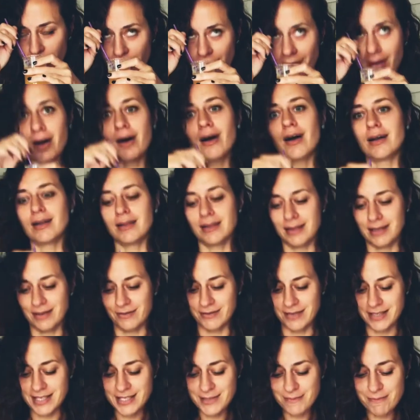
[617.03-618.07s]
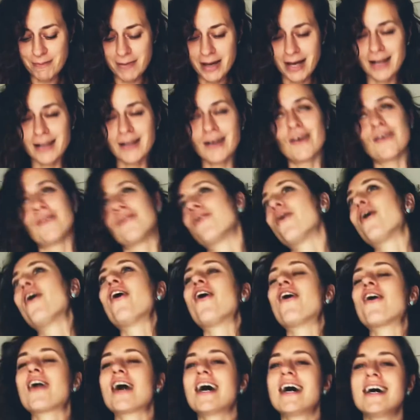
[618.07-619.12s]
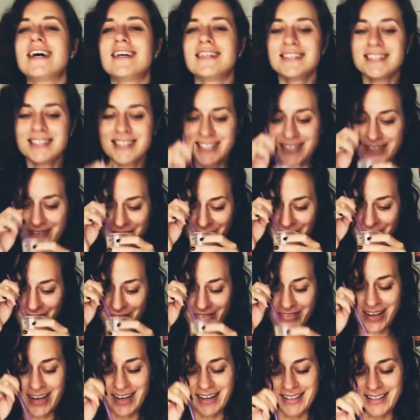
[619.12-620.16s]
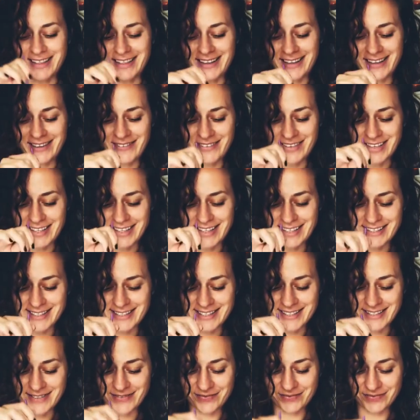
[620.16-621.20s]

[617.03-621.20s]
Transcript: Oh, lovely smell of orange. I love it.